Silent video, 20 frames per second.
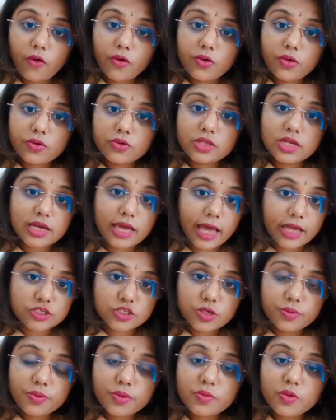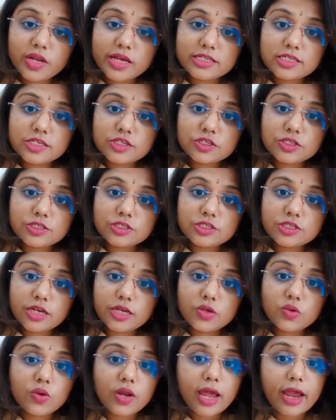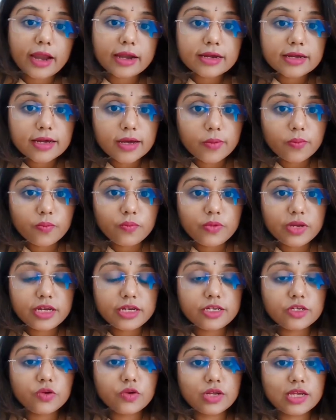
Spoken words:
follow the catch-up immunization schedule and complete